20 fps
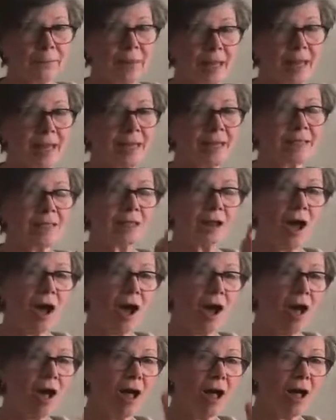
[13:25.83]
is
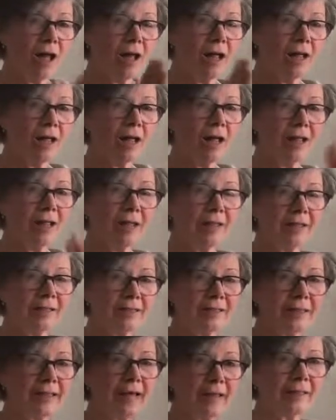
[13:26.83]
all
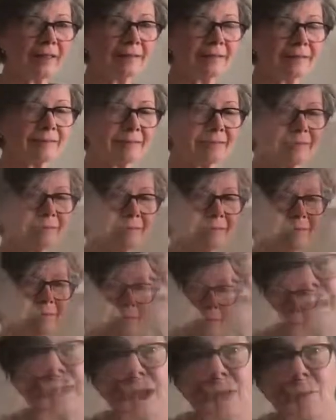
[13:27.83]
done.
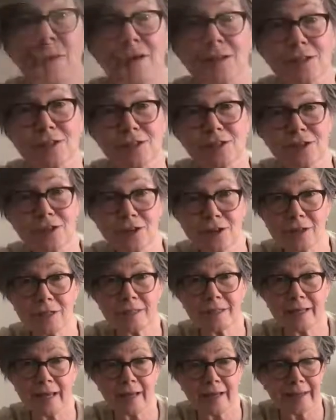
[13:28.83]
And now our circle
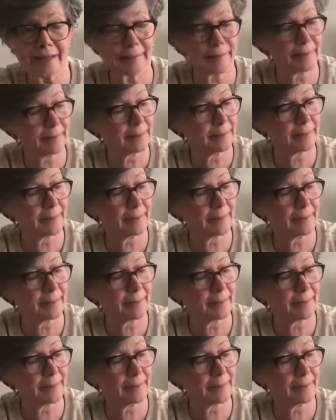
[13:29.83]
time